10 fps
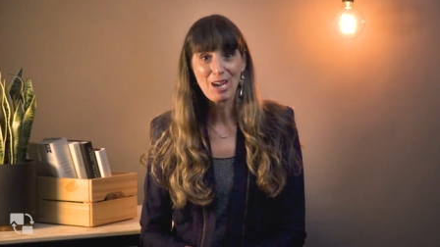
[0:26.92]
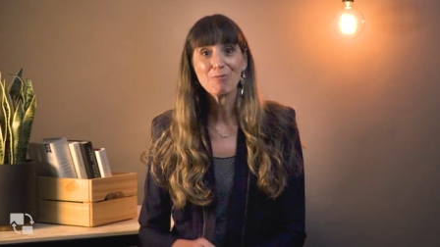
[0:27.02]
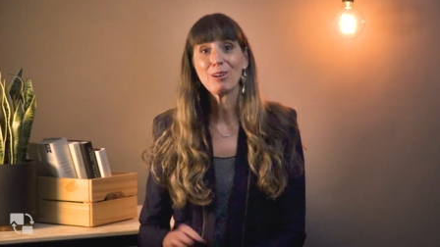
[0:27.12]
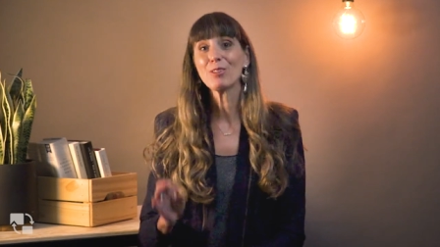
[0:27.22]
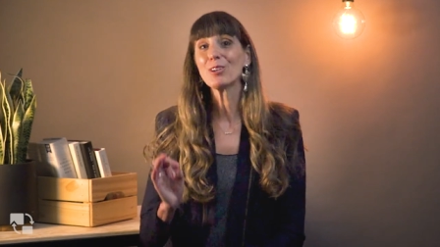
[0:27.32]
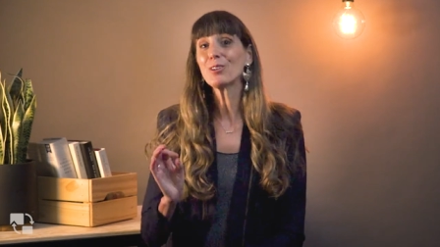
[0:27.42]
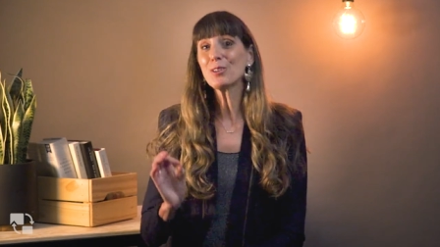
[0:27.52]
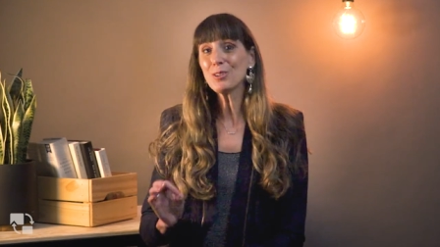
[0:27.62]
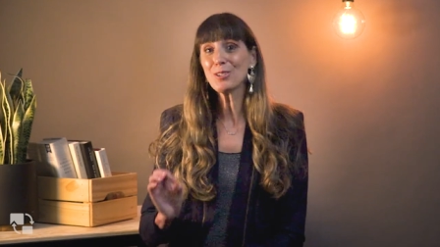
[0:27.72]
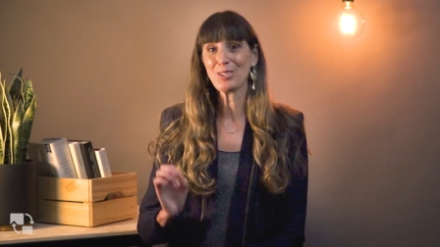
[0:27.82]
Well, the
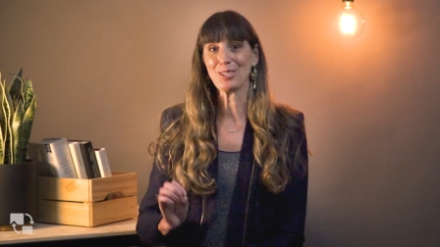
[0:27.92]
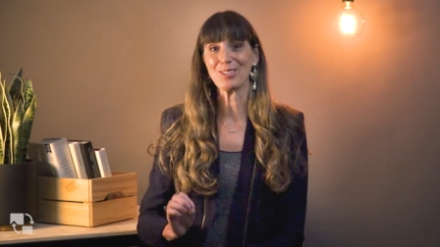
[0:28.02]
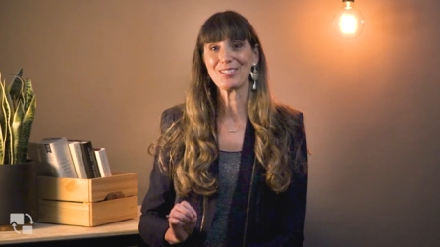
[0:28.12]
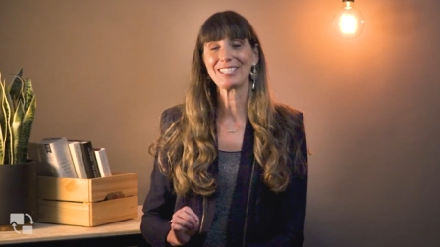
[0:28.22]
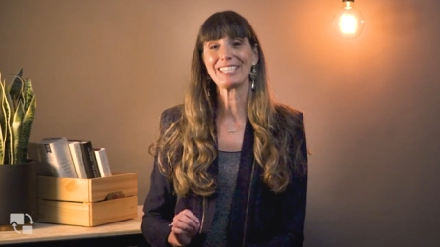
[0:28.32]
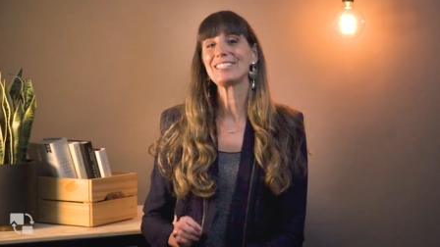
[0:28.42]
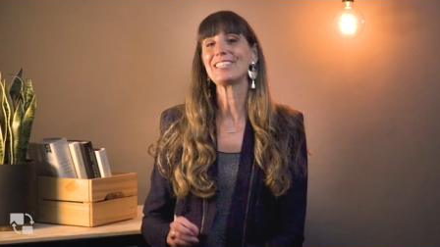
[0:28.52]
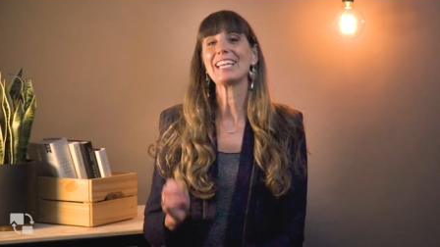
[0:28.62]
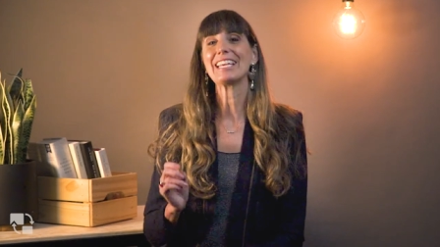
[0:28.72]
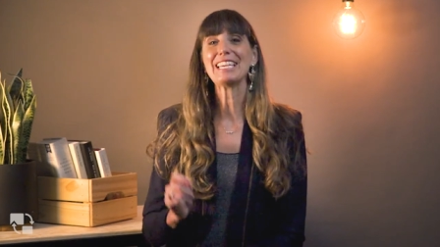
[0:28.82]
good news is
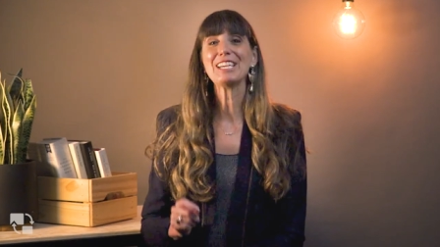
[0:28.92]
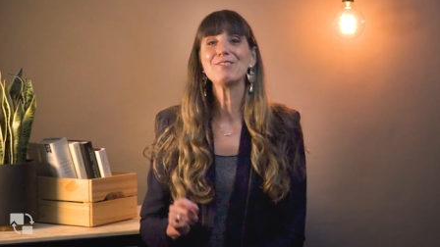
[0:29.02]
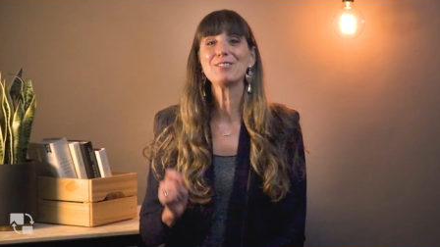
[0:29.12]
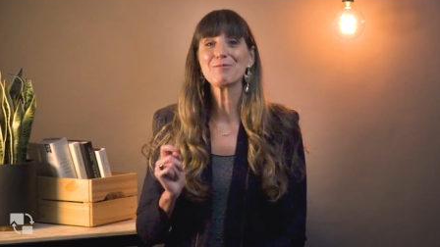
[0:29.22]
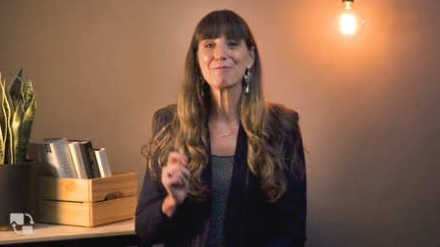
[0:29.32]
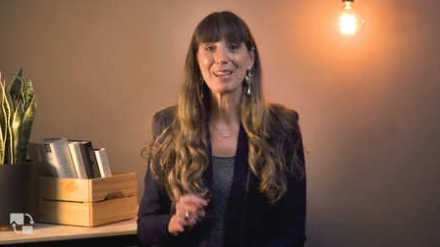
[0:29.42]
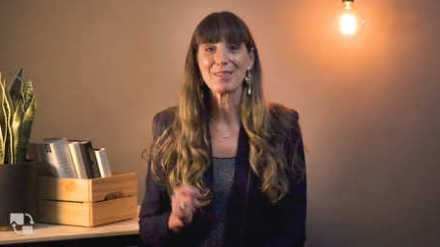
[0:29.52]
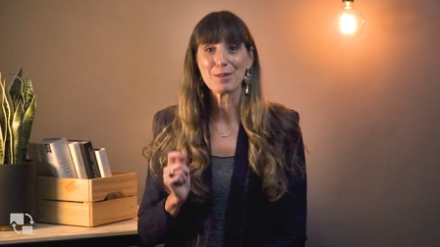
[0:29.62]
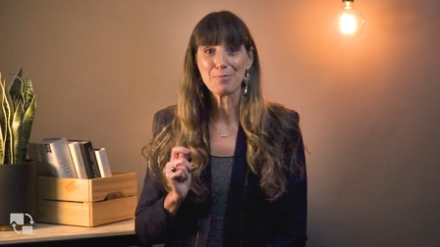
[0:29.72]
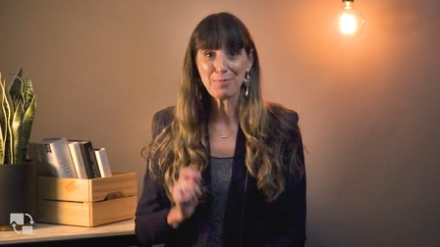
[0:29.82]
that even
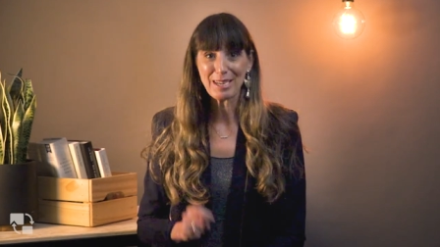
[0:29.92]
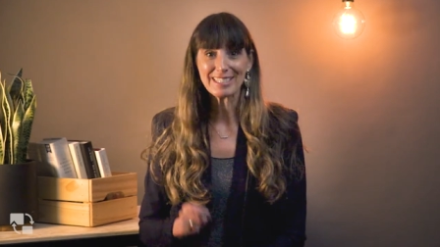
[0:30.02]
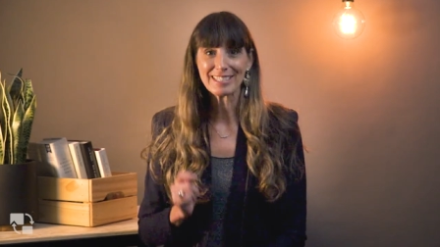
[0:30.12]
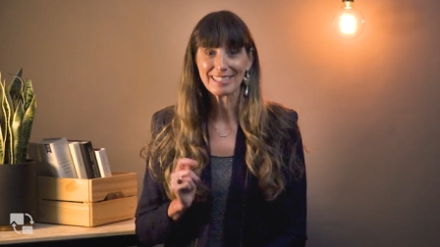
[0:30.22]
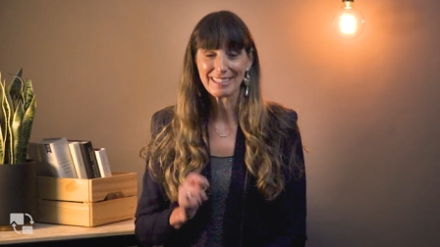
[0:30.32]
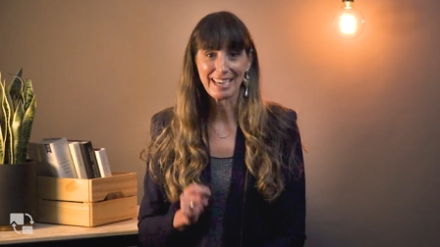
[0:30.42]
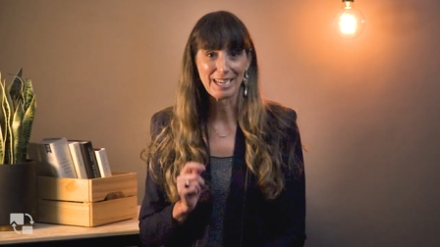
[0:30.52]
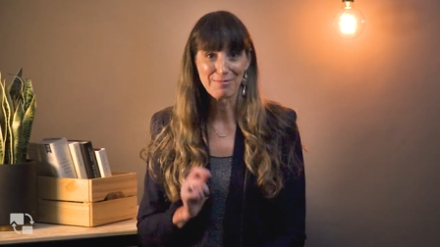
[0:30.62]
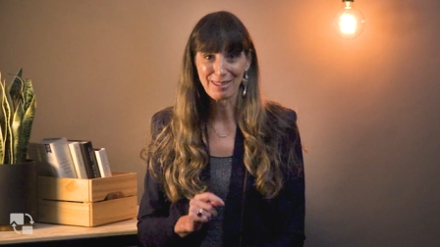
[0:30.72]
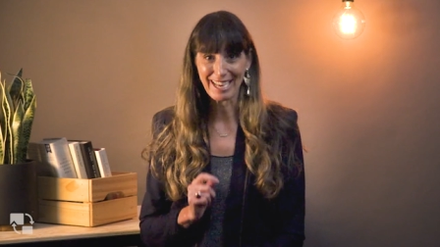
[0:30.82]
when the best
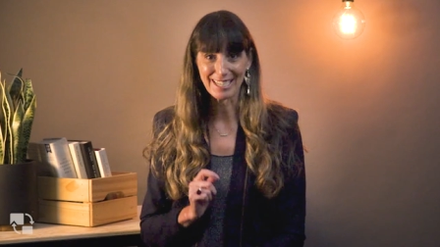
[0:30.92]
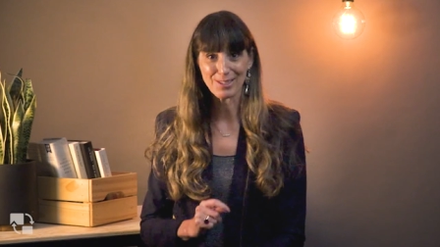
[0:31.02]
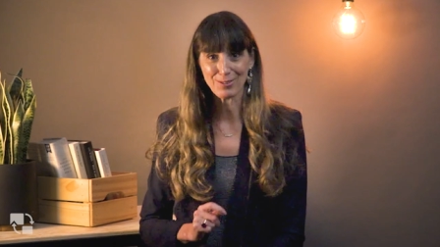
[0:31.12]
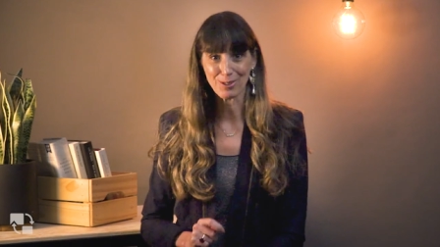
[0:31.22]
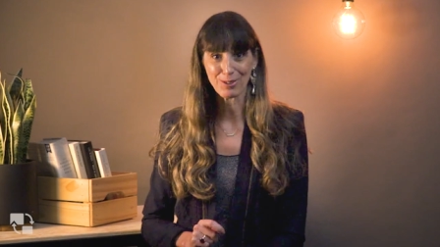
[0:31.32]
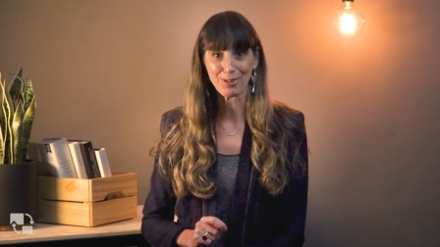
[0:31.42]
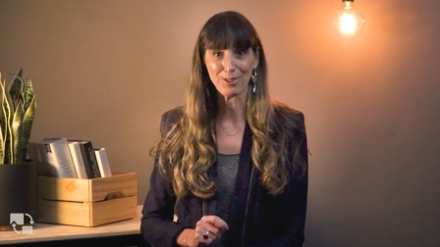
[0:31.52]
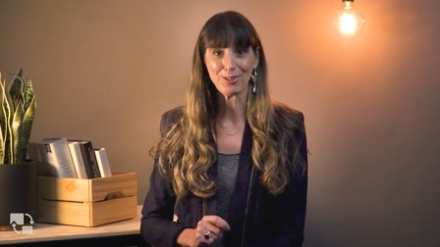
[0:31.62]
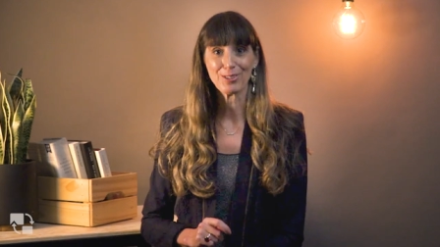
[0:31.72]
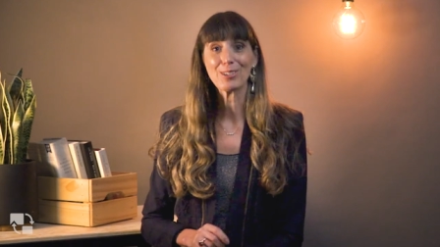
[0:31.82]
laid plans fall
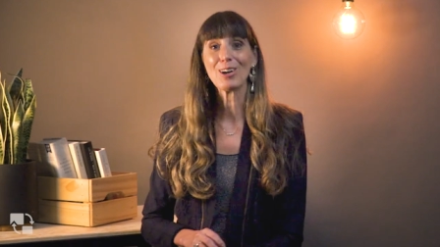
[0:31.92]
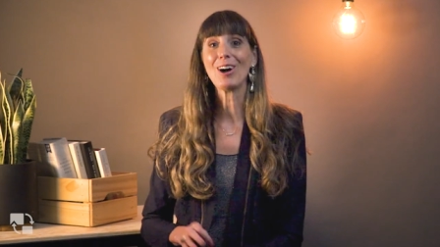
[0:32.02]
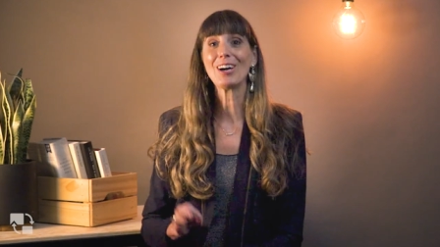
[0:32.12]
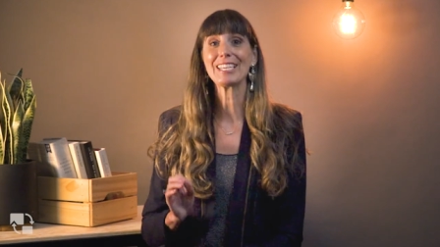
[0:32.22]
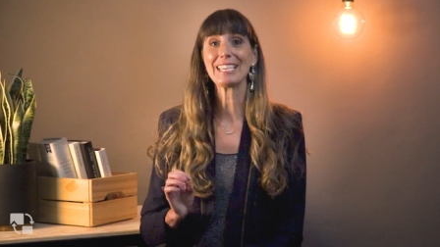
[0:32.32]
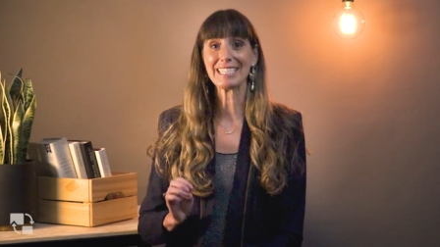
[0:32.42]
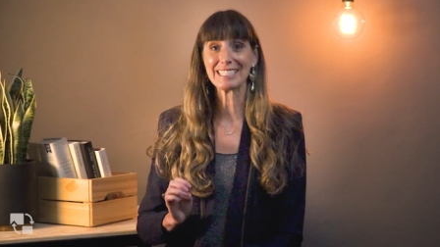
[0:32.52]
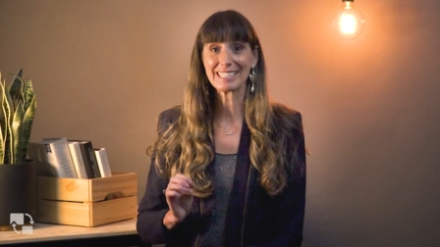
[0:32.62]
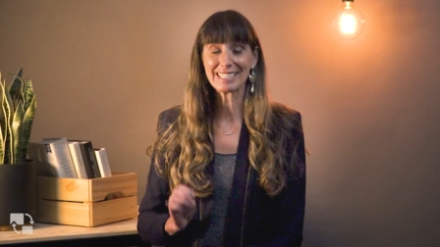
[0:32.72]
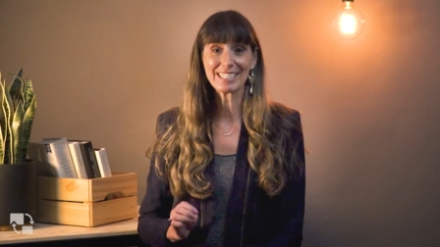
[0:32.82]
through, God
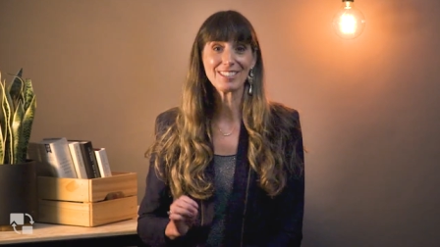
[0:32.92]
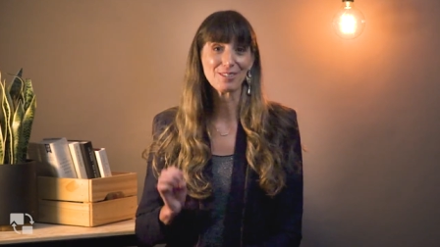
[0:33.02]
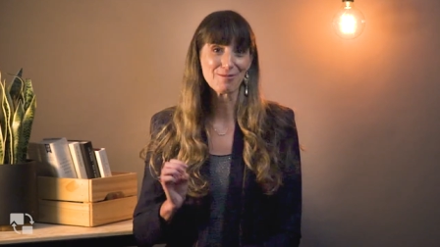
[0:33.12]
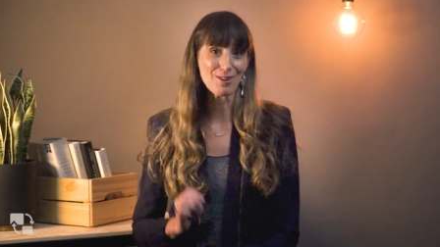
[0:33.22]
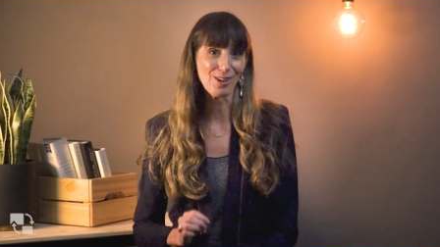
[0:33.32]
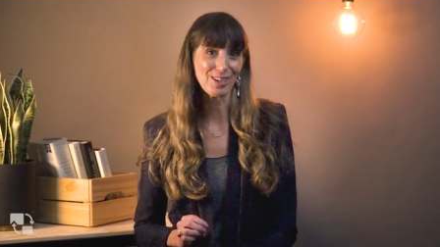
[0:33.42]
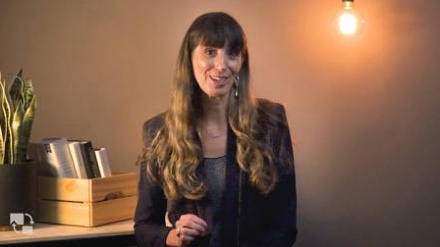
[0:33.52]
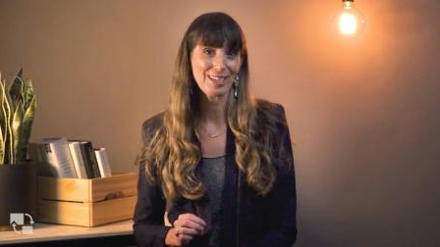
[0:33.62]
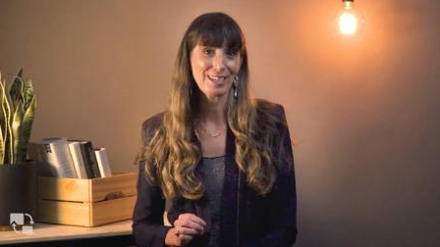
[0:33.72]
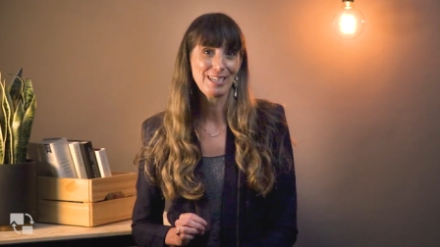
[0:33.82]
is still at work.